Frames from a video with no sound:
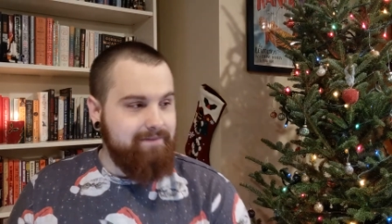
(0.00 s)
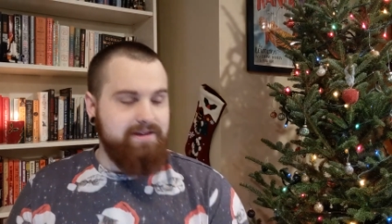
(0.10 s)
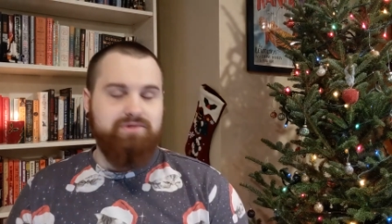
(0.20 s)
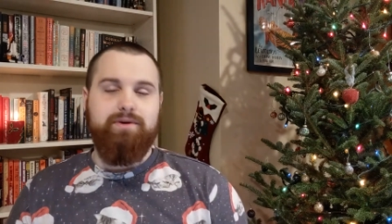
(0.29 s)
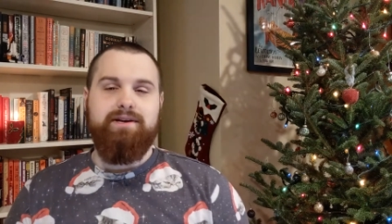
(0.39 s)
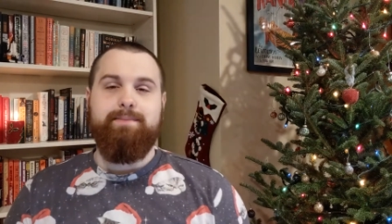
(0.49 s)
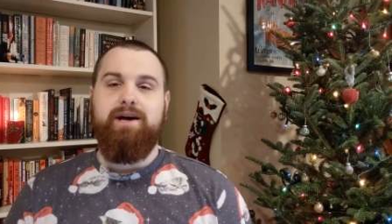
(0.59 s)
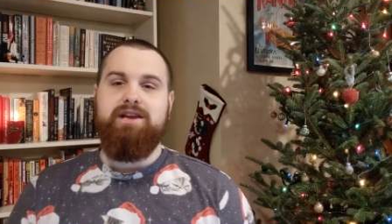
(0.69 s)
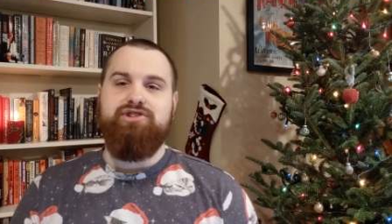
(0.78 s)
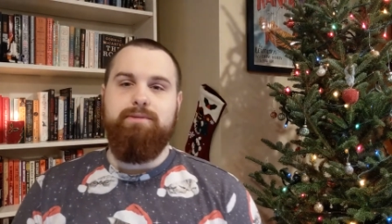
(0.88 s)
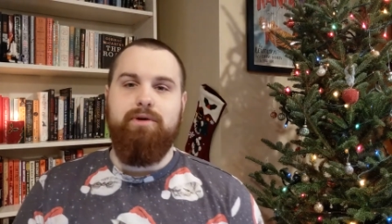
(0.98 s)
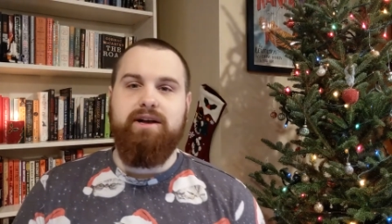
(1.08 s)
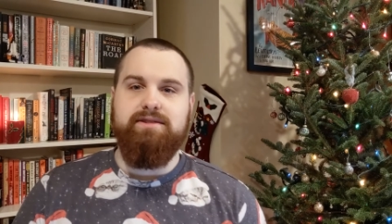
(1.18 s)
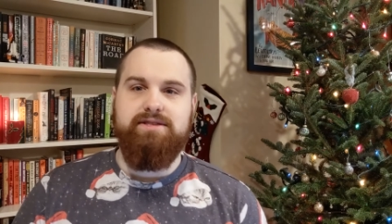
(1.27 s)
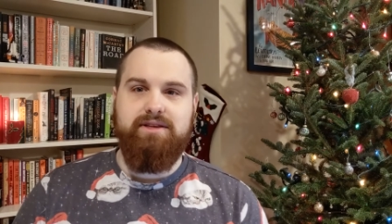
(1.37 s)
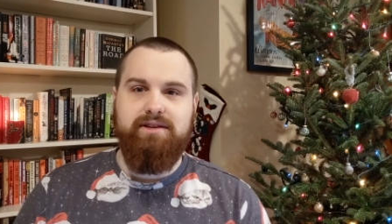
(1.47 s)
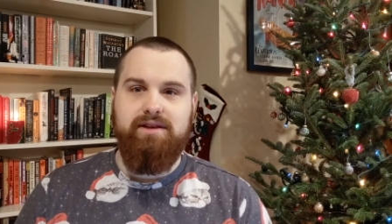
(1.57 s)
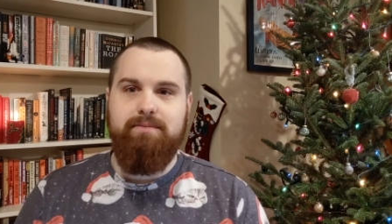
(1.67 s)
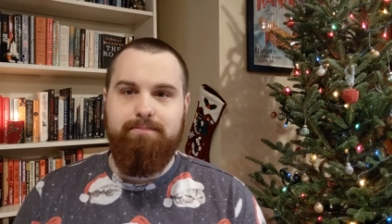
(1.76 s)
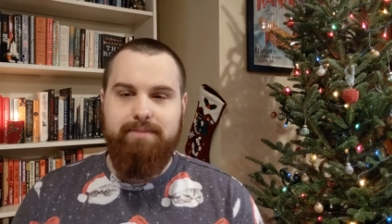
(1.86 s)
And for this one, I'm not going to show the book because it's
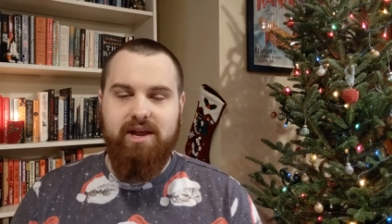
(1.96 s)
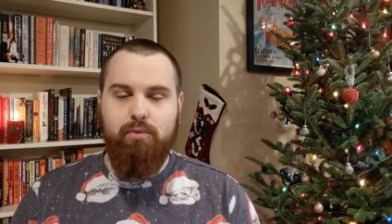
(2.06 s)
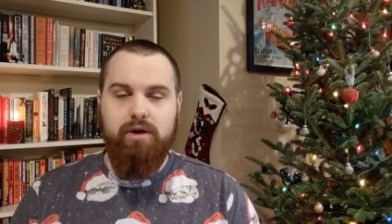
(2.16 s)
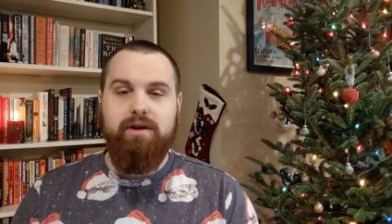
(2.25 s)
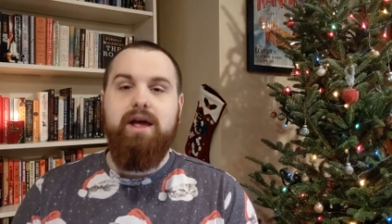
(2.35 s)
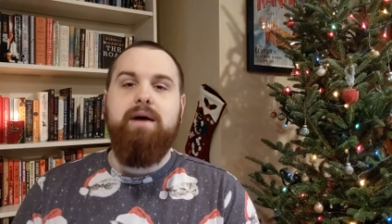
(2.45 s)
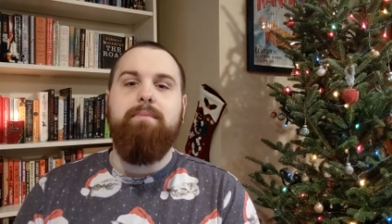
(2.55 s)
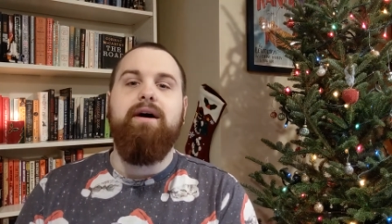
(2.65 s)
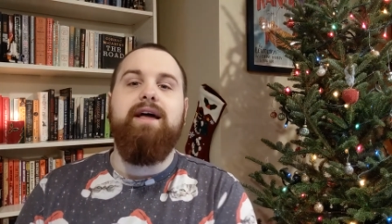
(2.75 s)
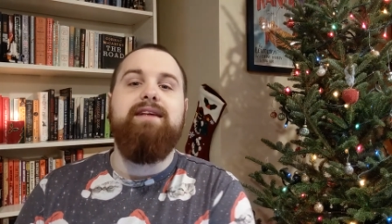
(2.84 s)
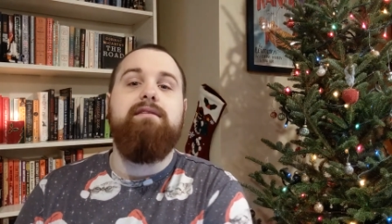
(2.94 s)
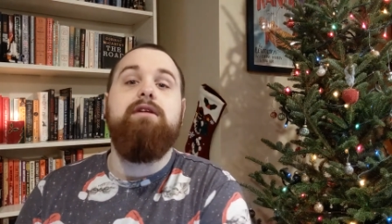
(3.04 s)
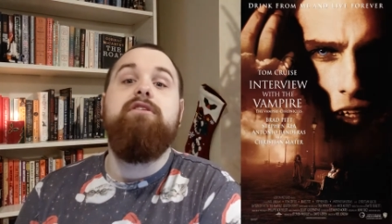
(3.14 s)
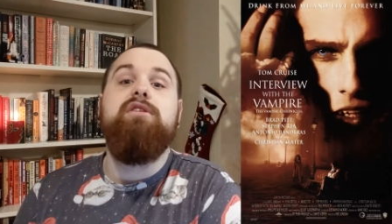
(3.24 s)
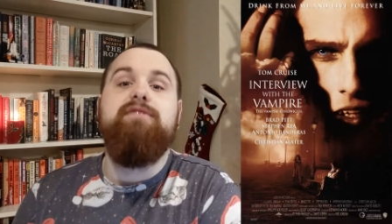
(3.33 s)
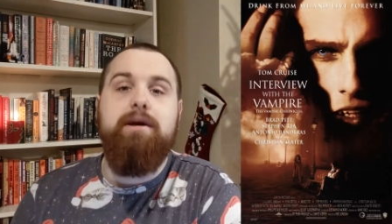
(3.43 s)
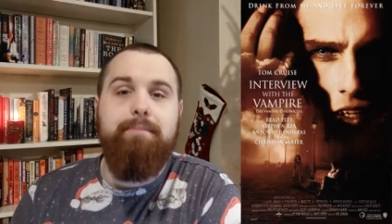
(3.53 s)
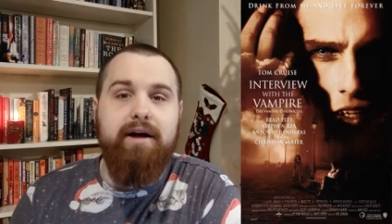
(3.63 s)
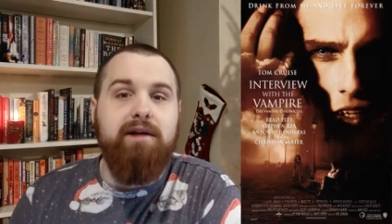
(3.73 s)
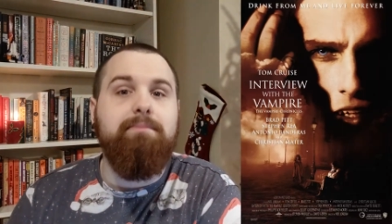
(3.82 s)
a big one, but it's Interview with a
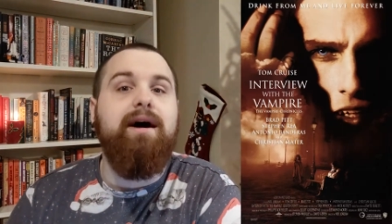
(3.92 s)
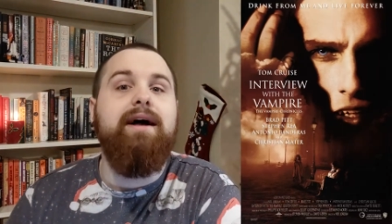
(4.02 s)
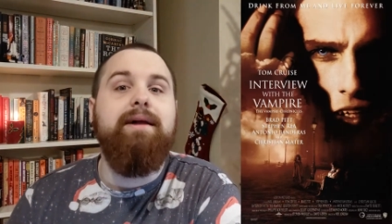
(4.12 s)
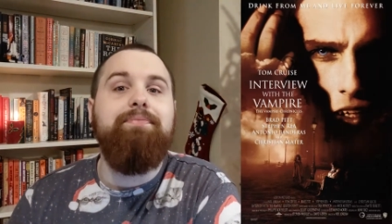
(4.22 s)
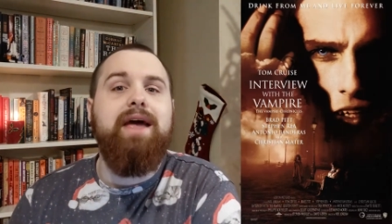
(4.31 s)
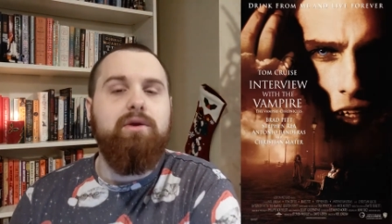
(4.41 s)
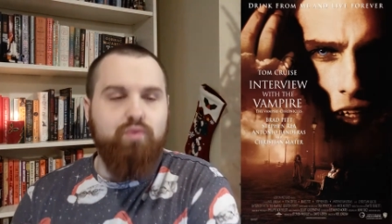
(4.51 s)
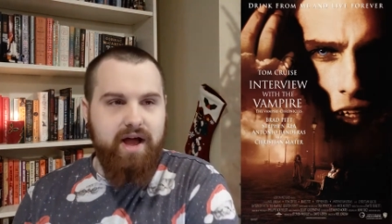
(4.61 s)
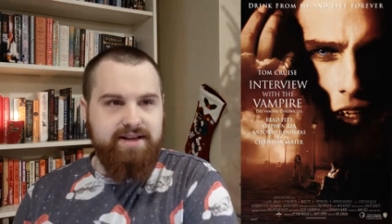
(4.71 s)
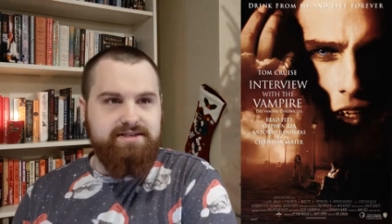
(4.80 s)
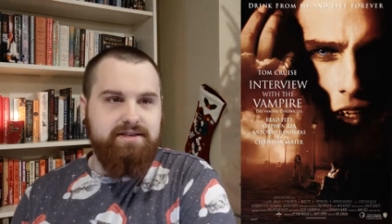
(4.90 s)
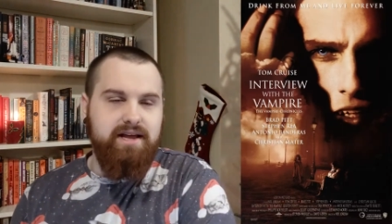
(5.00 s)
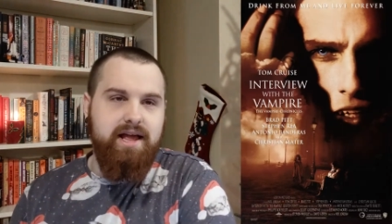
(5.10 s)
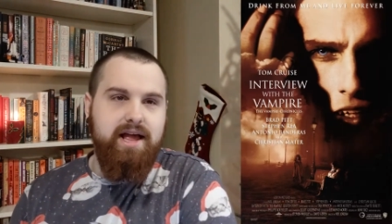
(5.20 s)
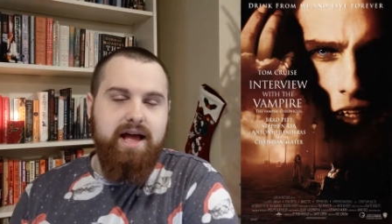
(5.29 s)
Vampire by Anne Rice.